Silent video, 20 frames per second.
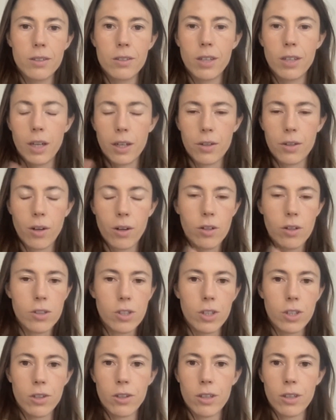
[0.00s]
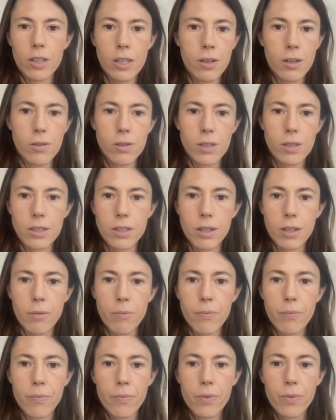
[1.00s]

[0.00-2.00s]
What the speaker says: technology or the ecosystem.